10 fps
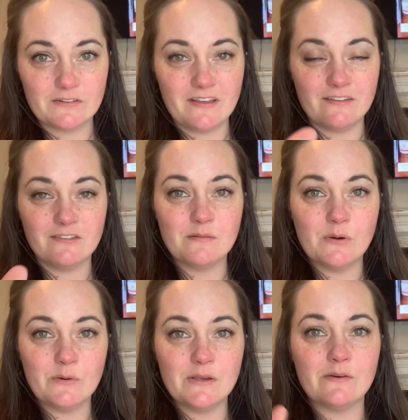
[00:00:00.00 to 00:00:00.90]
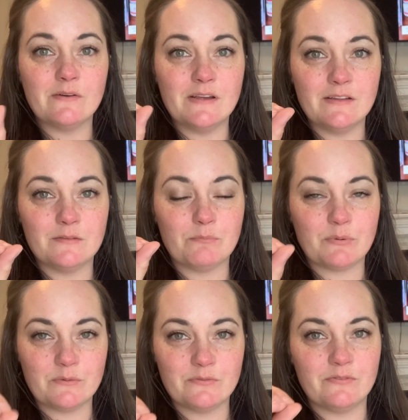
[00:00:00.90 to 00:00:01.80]
testimonial is
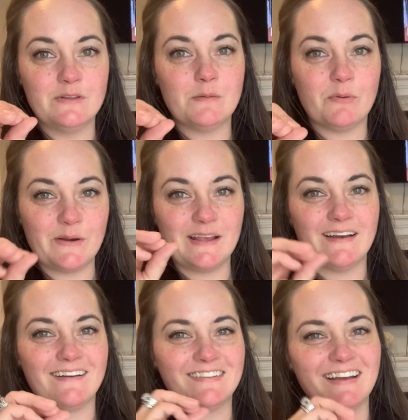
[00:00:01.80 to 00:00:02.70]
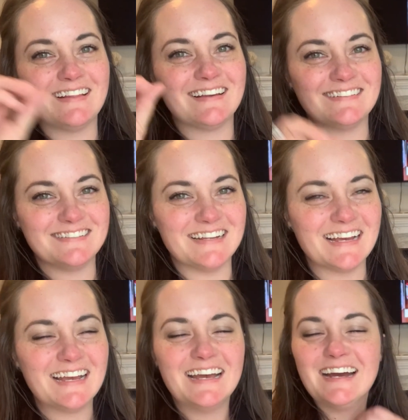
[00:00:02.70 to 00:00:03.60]
proof in the pudding, as I like to
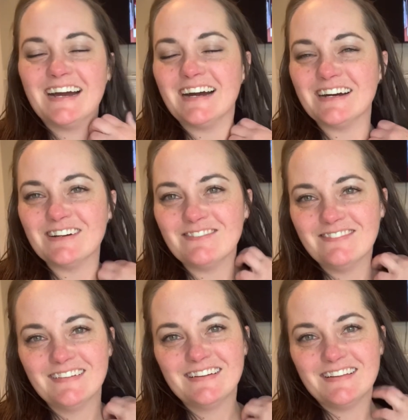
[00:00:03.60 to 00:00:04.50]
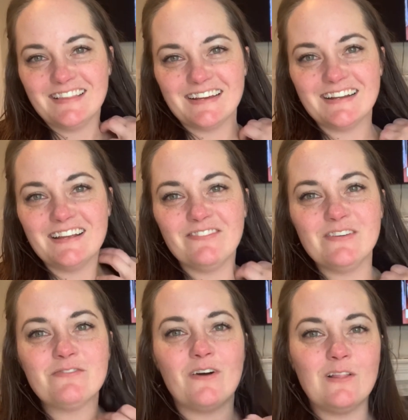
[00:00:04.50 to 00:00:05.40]
say, that if
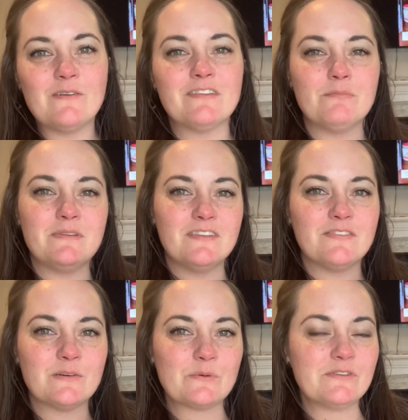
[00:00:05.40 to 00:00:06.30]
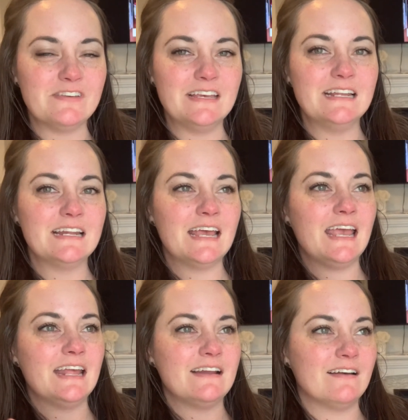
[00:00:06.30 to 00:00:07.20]
you follow a specific routine
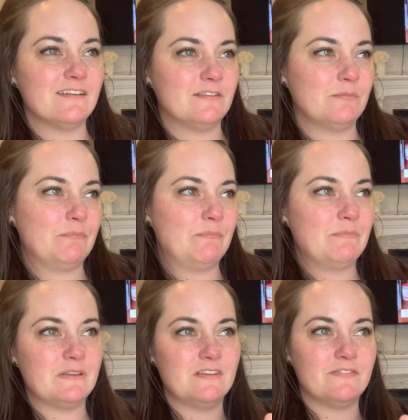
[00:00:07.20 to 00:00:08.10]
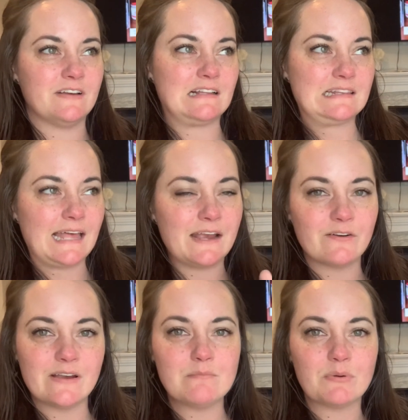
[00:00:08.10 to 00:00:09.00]
and a specific
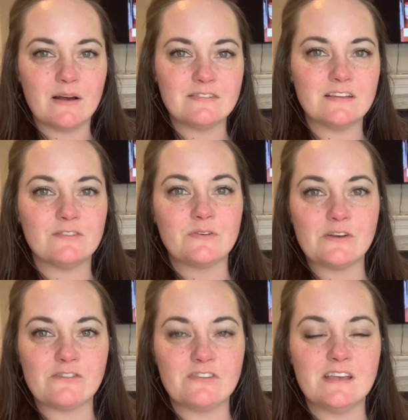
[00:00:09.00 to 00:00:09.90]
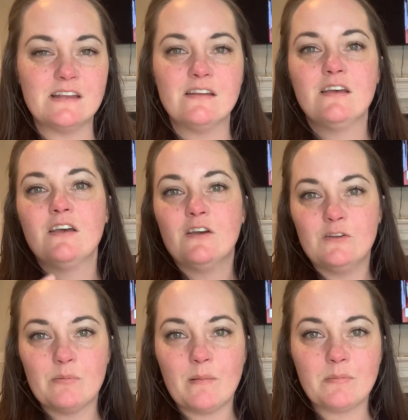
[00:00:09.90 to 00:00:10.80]
layering process for your skin,
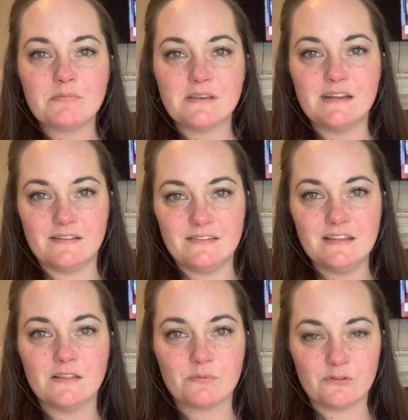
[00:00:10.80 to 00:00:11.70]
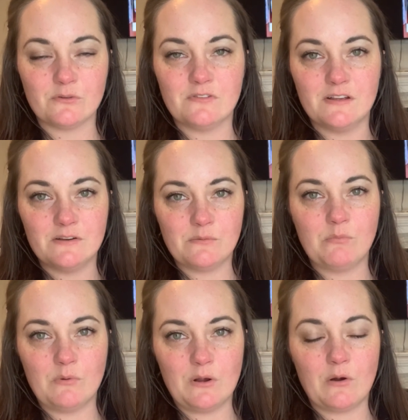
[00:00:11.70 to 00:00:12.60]
you're probably going to see the results that you
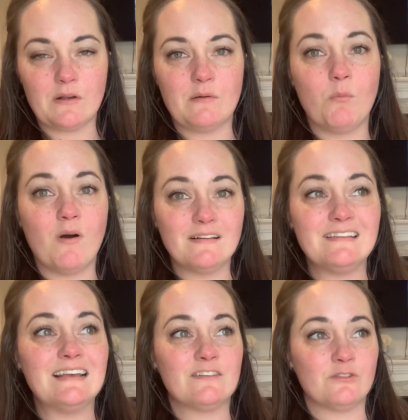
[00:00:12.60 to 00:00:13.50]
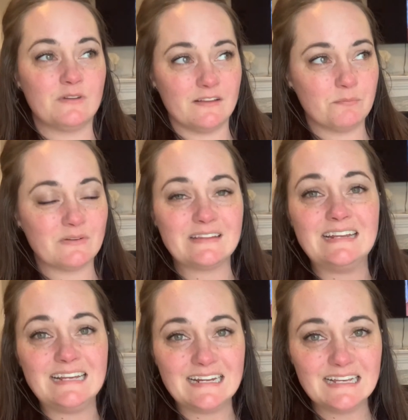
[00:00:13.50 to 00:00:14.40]
are wanting and so desperately
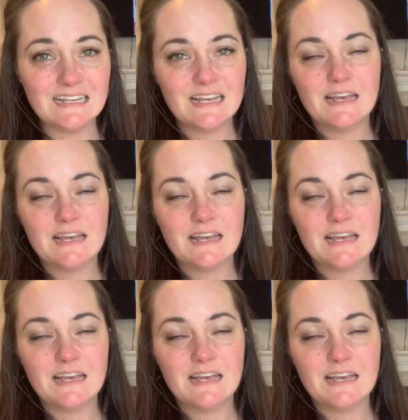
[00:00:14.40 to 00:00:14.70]
needing.